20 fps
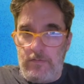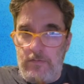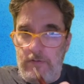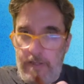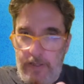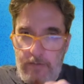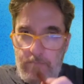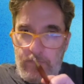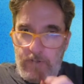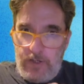
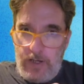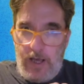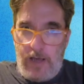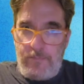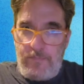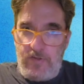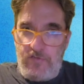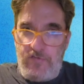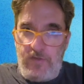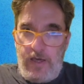it would not
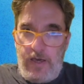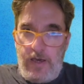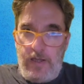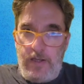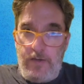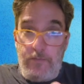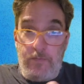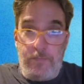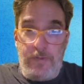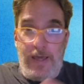be sad.
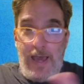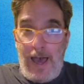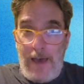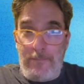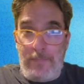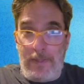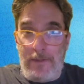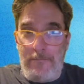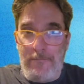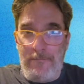It would be
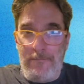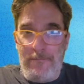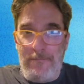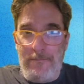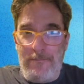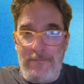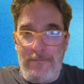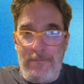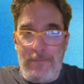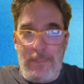happy.
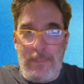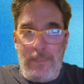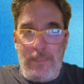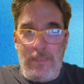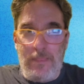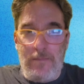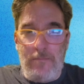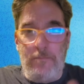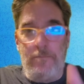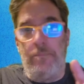
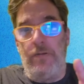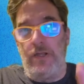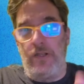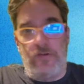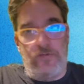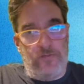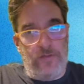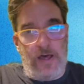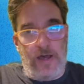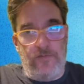But
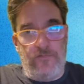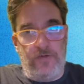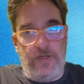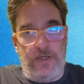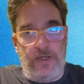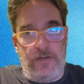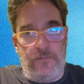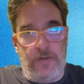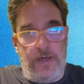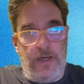it's not
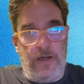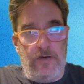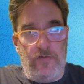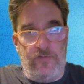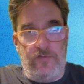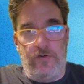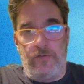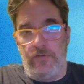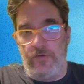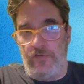vegan mayo,
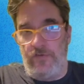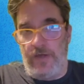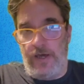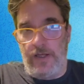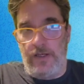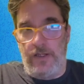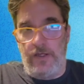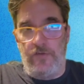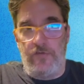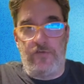so it's
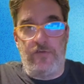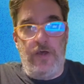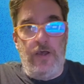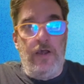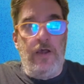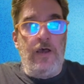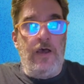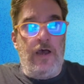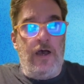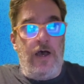sadness.
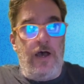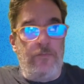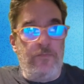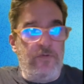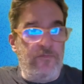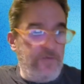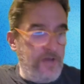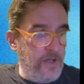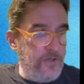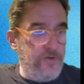Um,
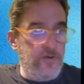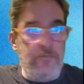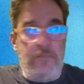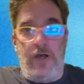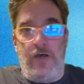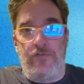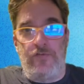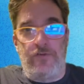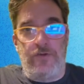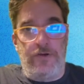you've got your
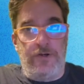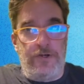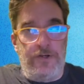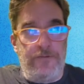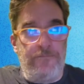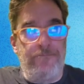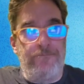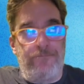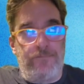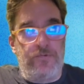
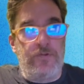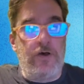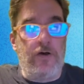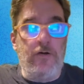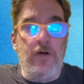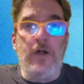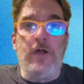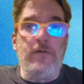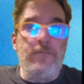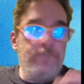mustard. So
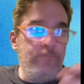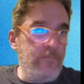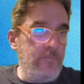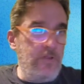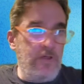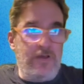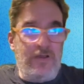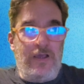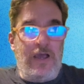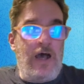
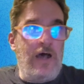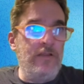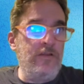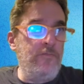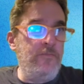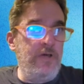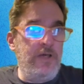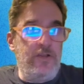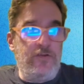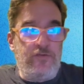
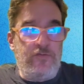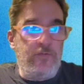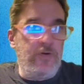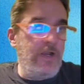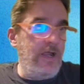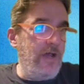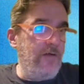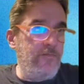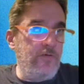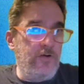condiments,
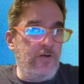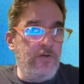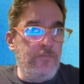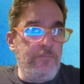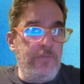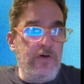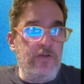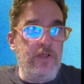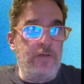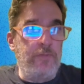whatever,
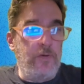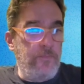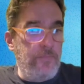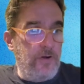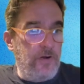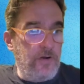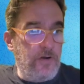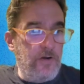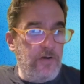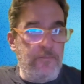build up a
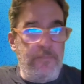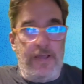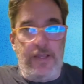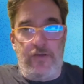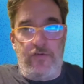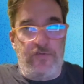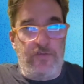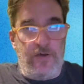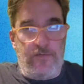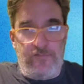burger, make
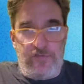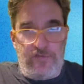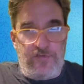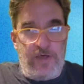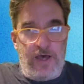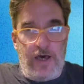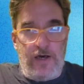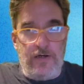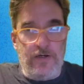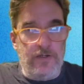yourself a
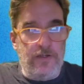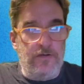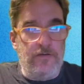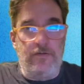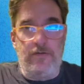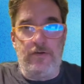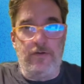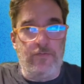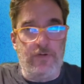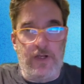salad,
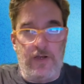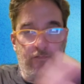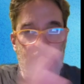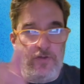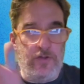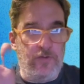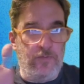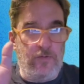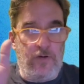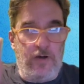do whatever
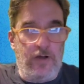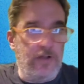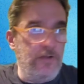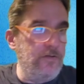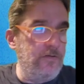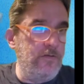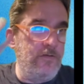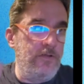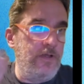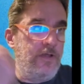you
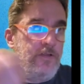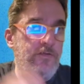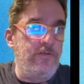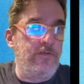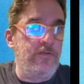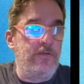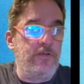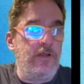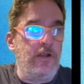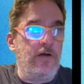want.
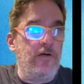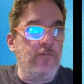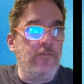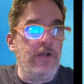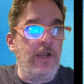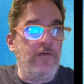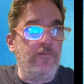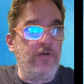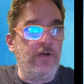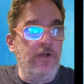It's, you know,
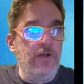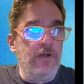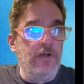whatever.